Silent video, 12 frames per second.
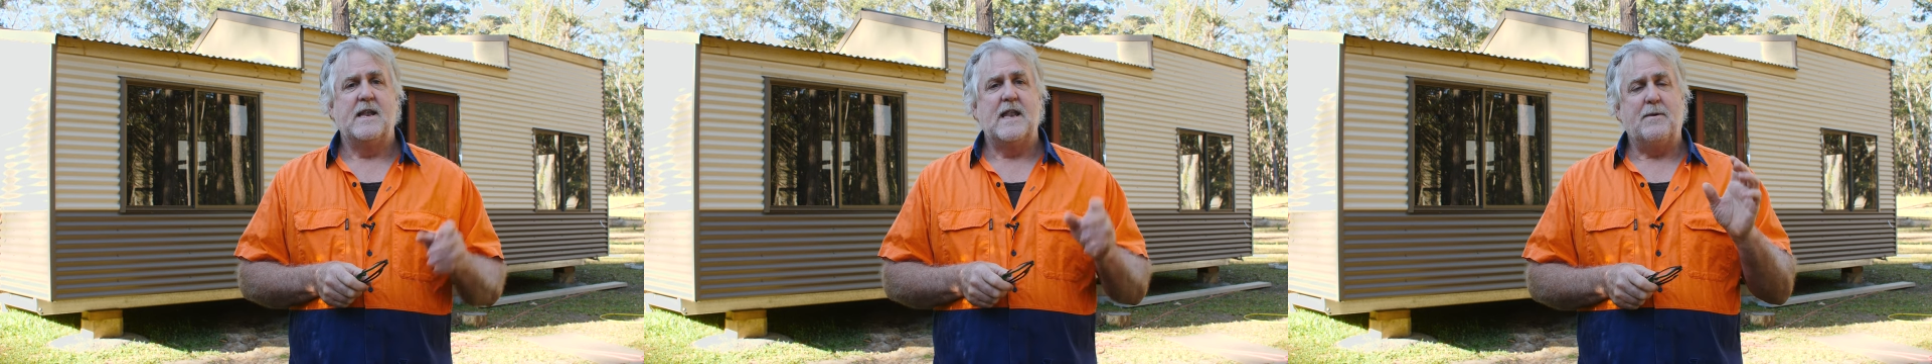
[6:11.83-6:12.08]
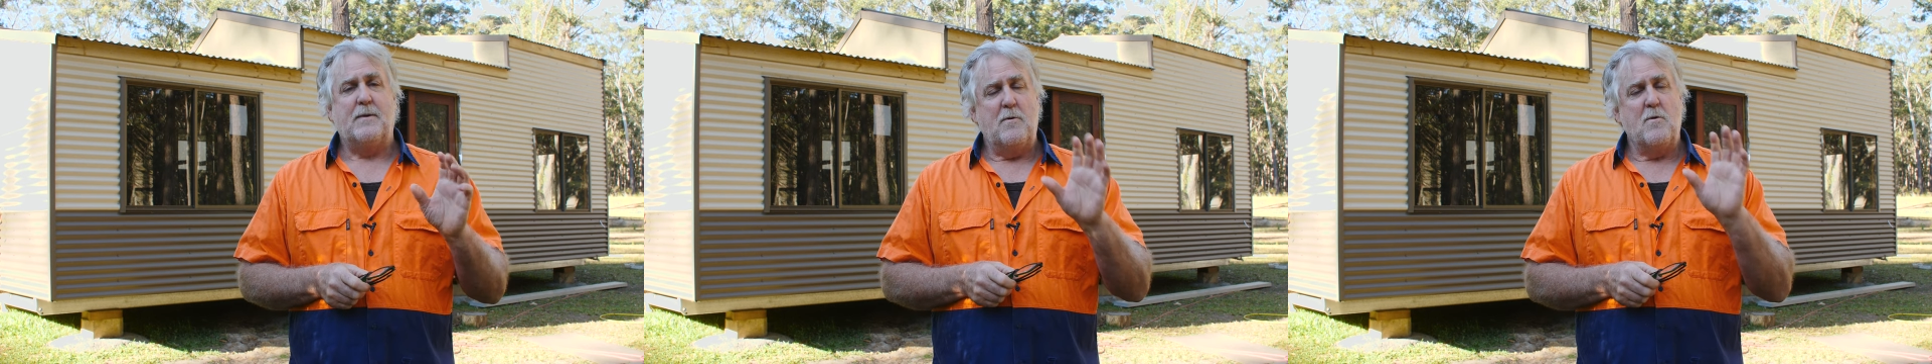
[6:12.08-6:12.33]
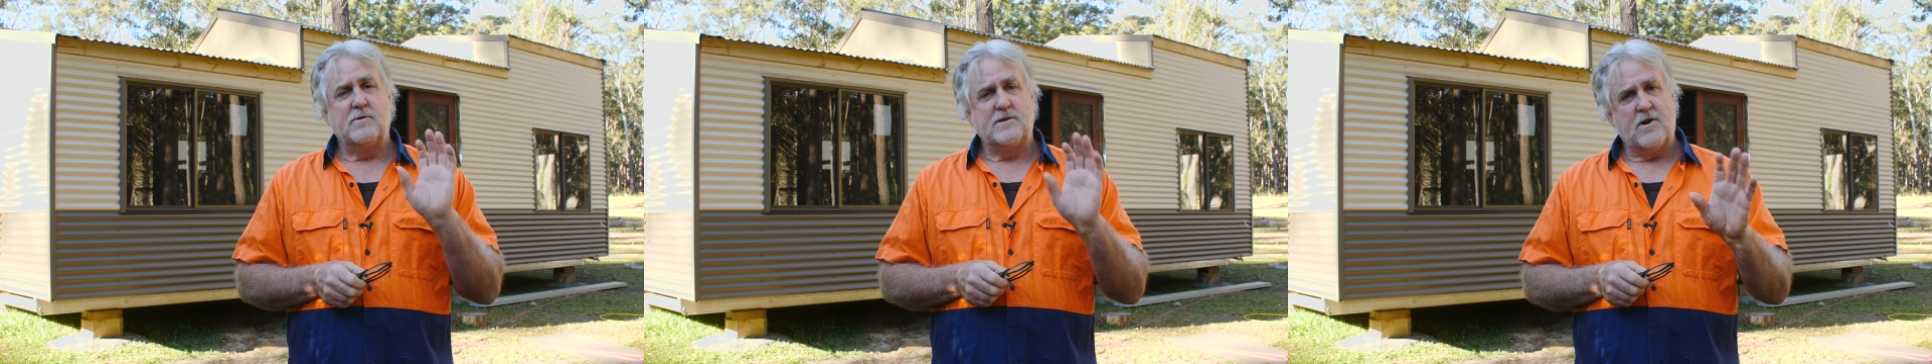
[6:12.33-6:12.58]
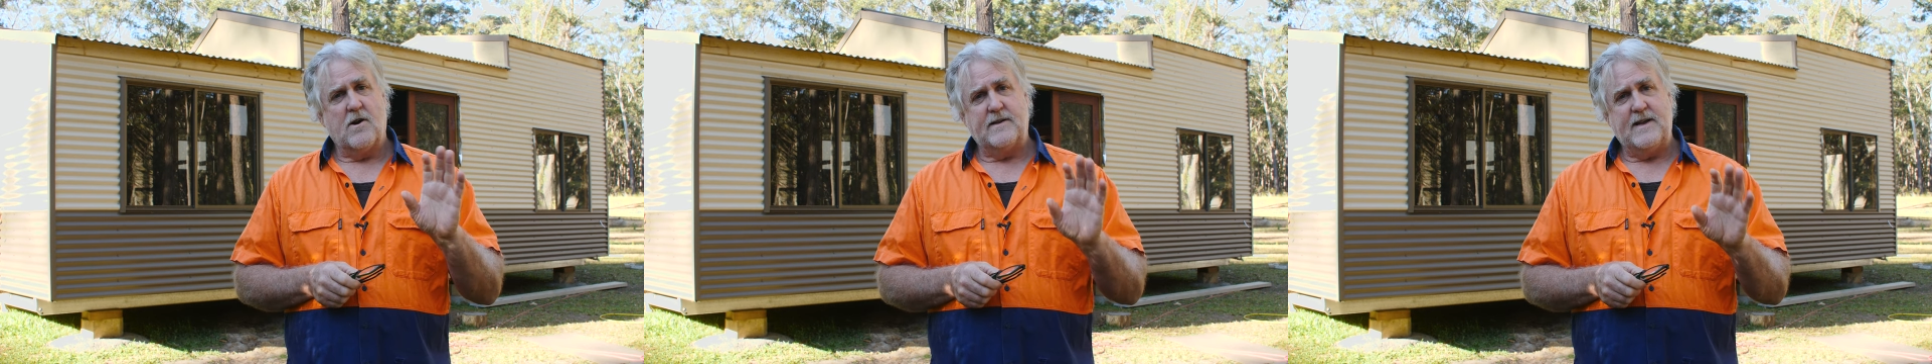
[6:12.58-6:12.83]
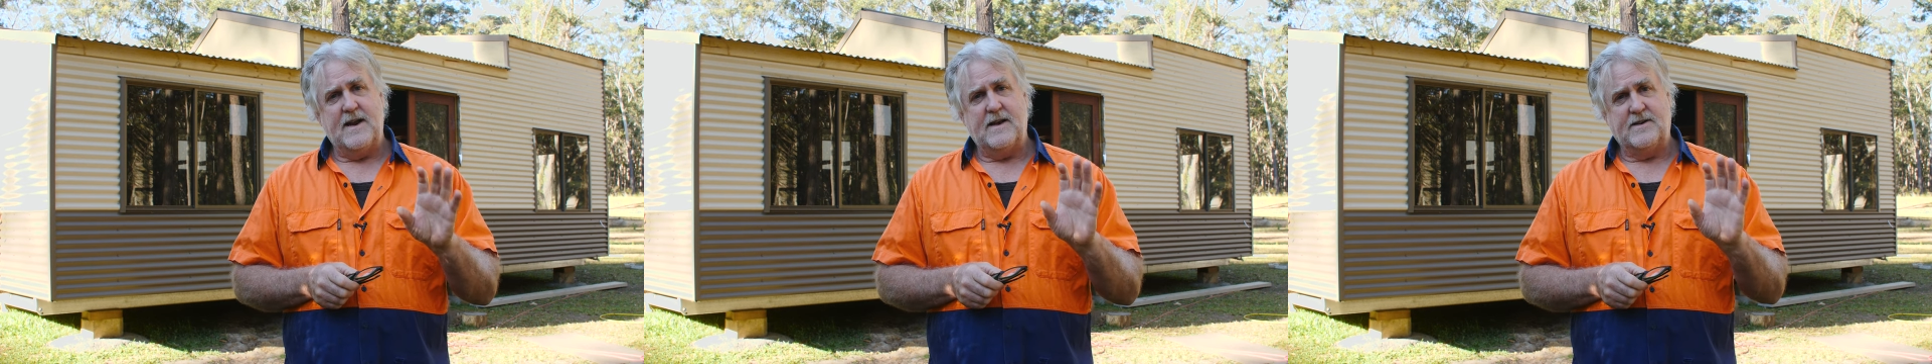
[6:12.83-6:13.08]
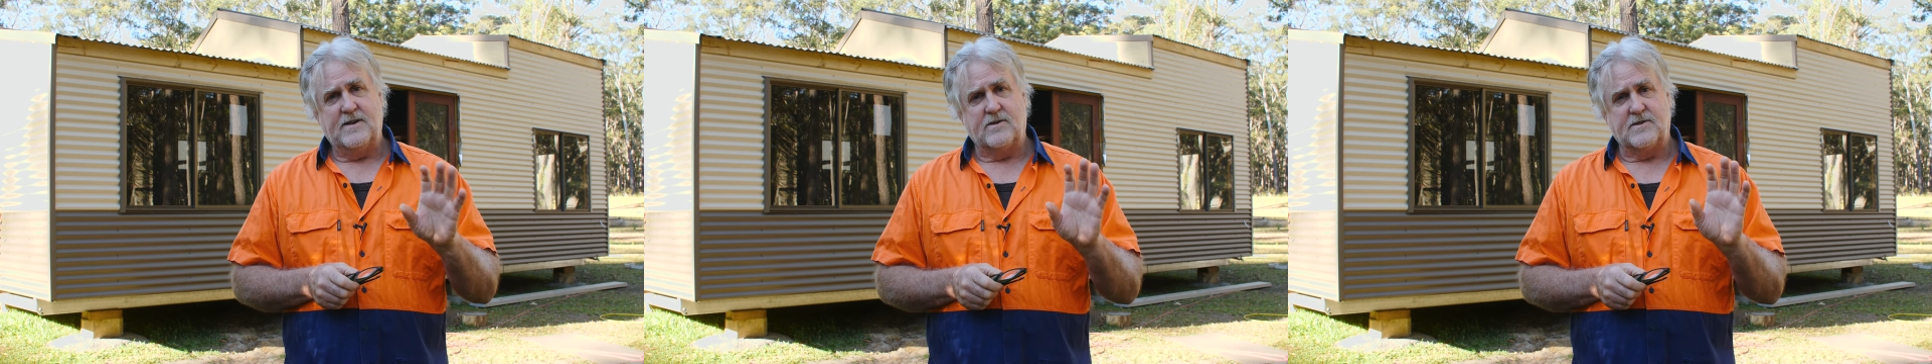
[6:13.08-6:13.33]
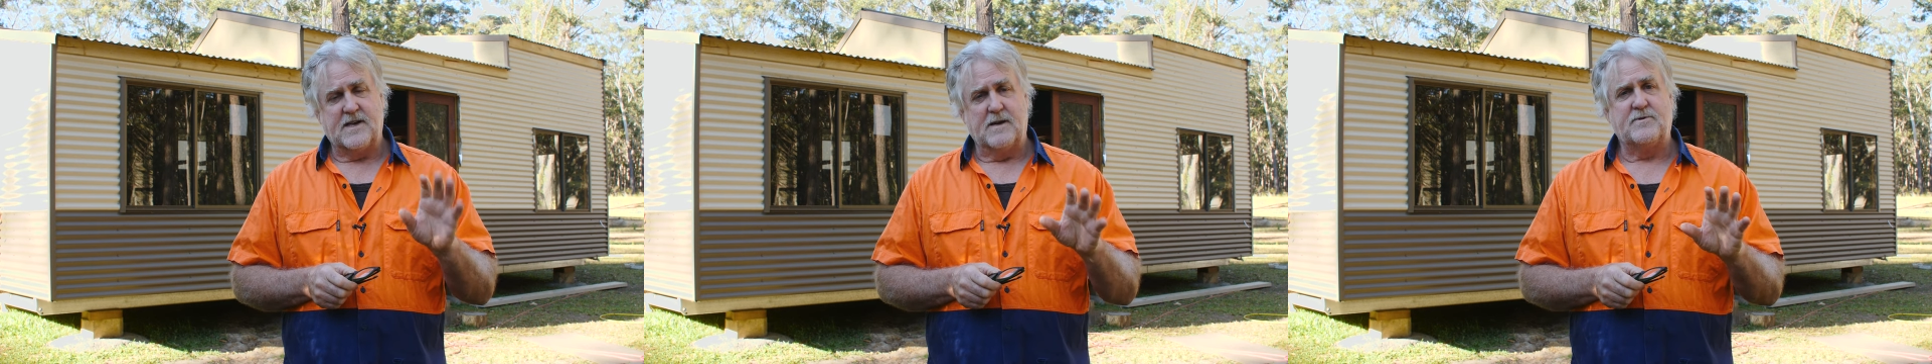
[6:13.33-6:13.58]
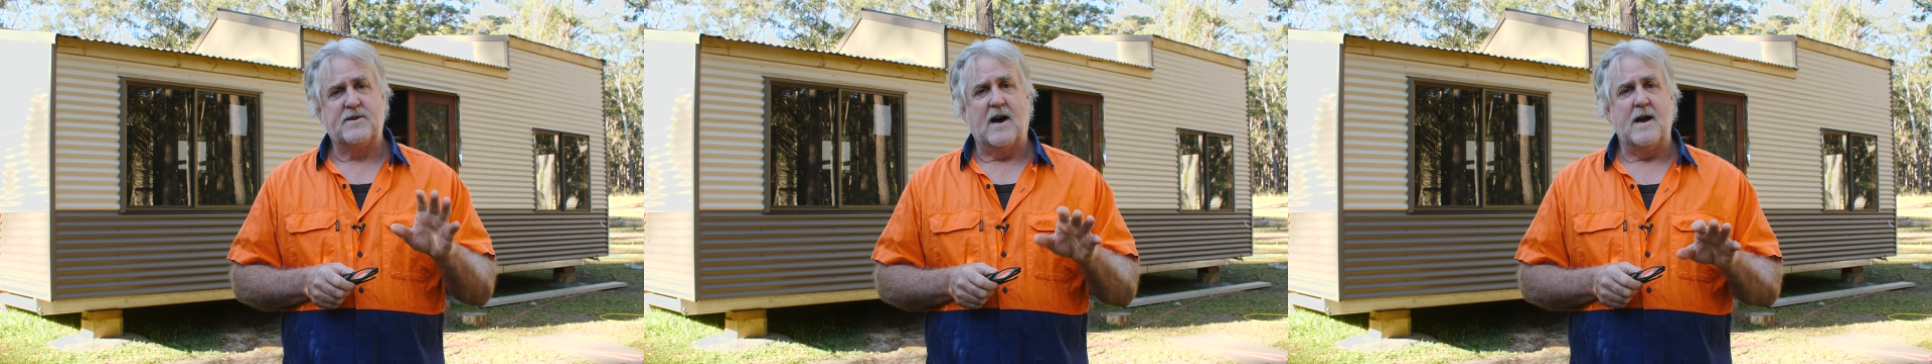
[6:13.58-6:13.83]
Now we won't start that until
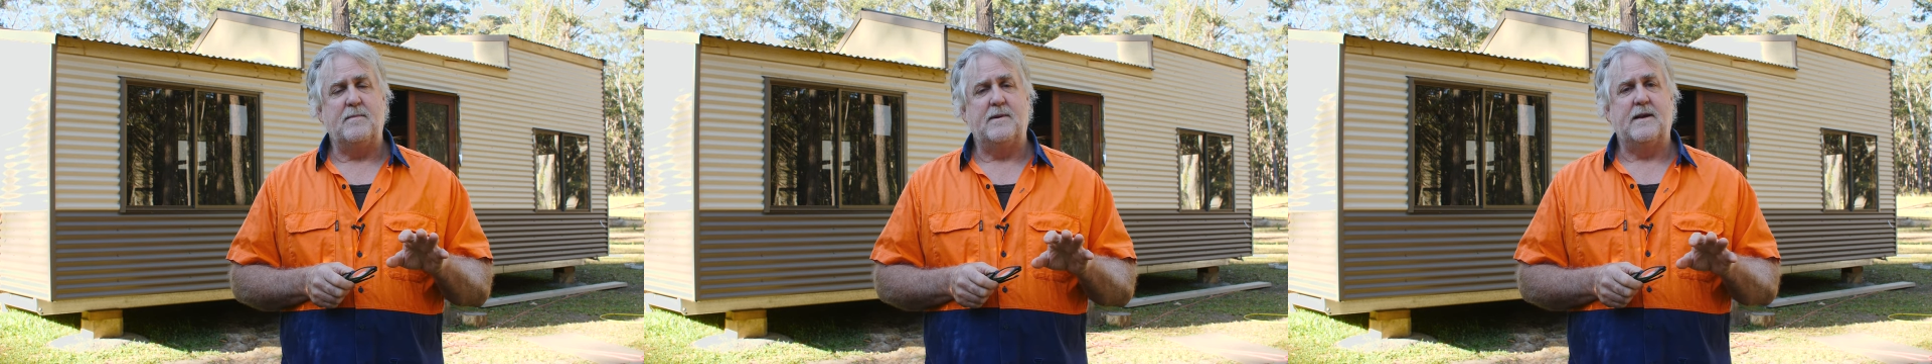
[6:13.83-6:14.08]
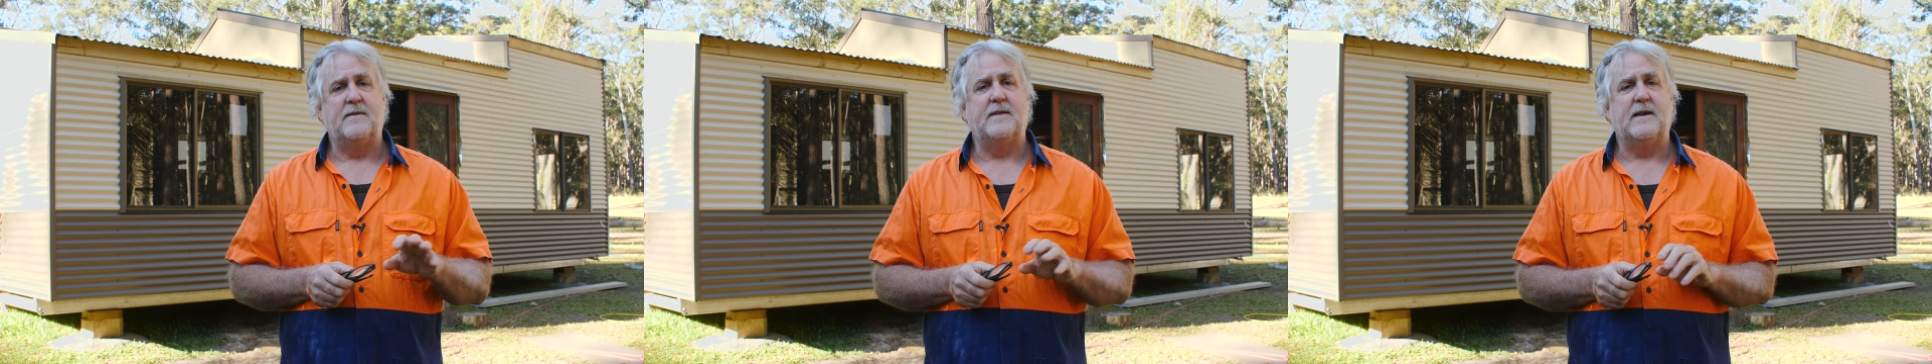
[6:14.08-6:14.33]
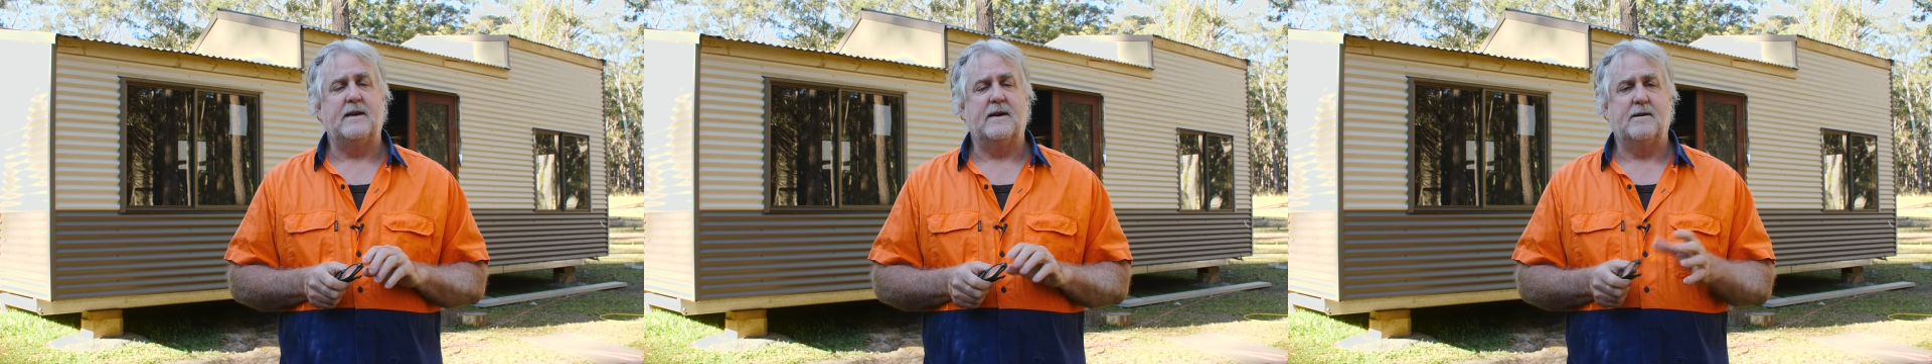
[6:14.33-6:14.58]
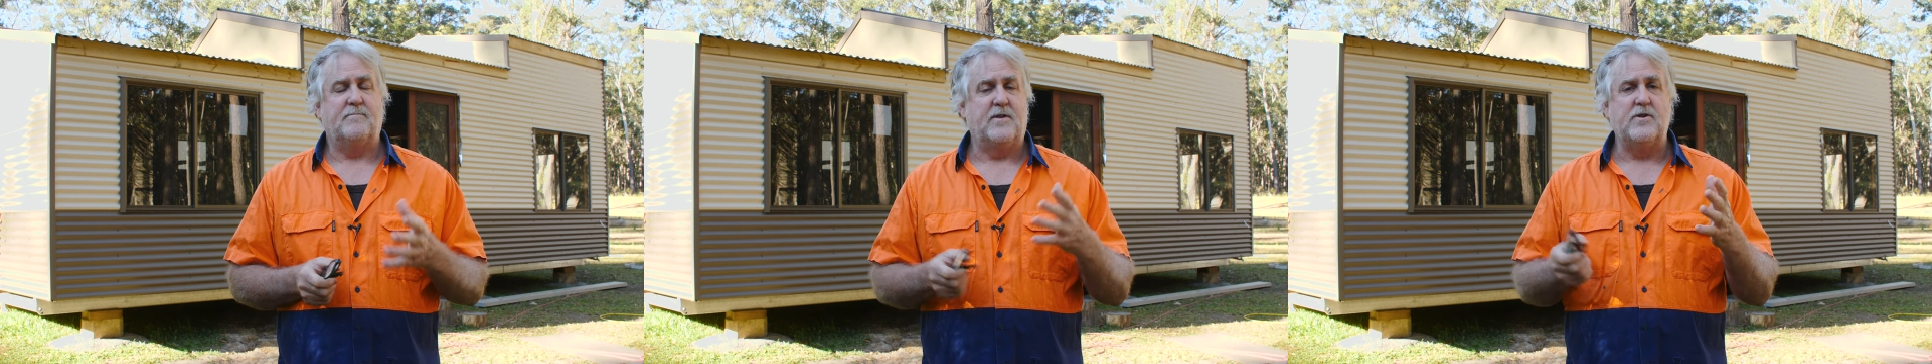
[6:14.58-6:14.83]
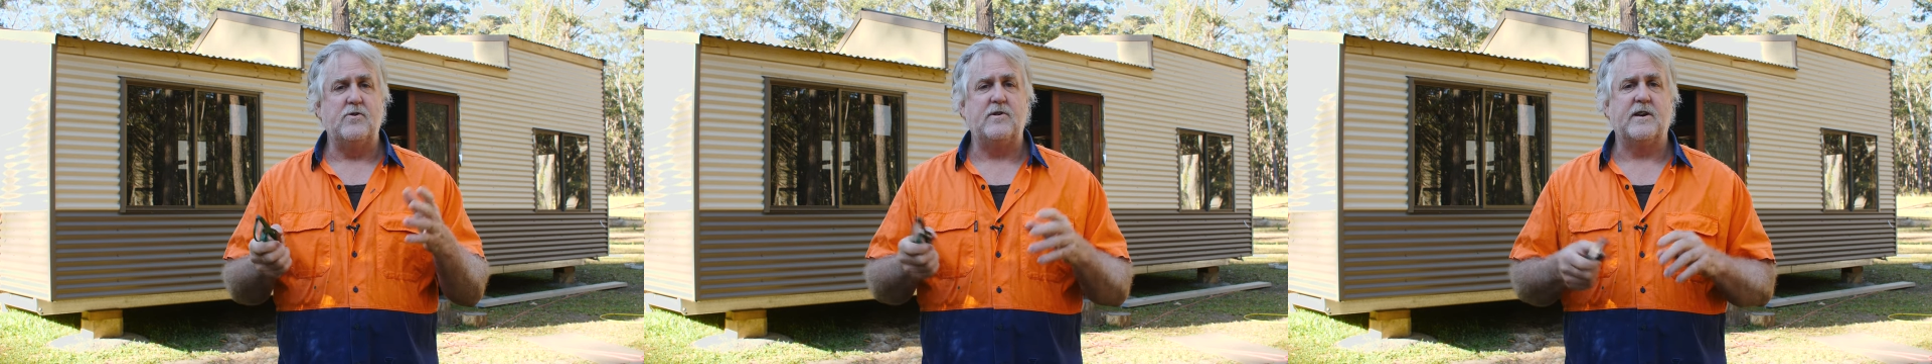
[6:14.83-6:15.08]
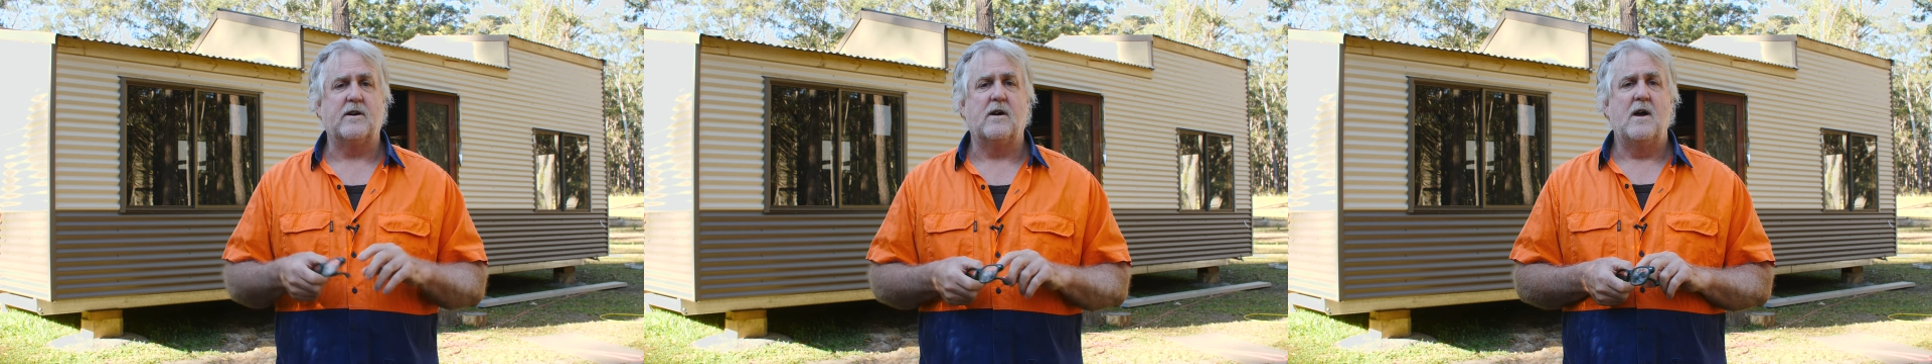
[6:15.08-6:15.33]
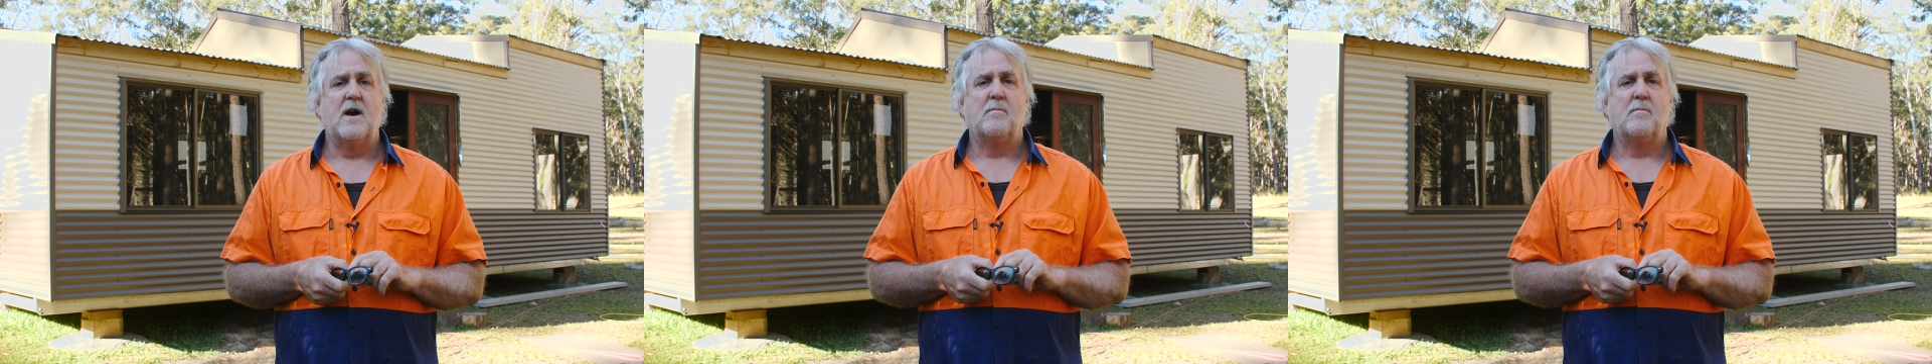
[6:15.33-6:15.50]
sometime in the, uh, the new year,